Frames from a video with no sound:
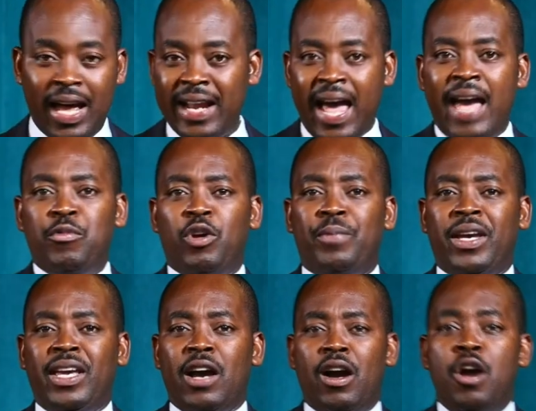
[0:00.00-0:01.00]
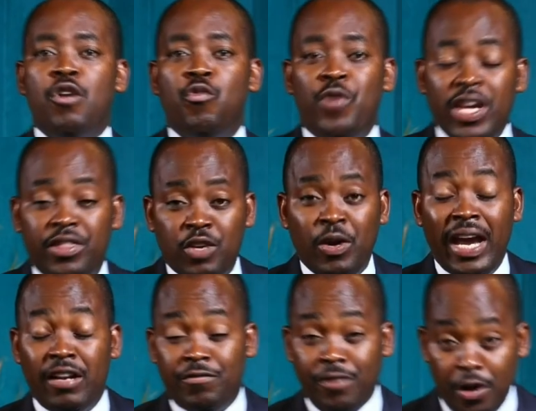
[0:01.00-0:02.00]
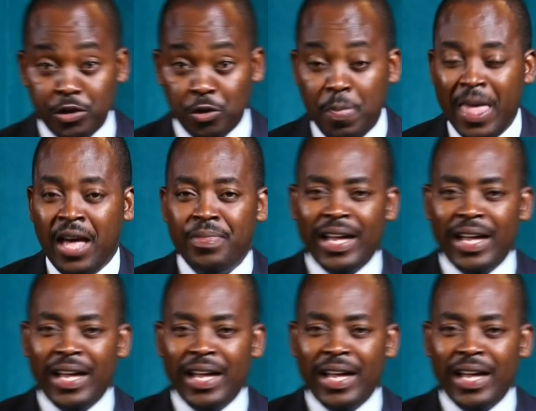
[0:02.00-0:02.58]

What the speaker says: And I will be here with you and for you,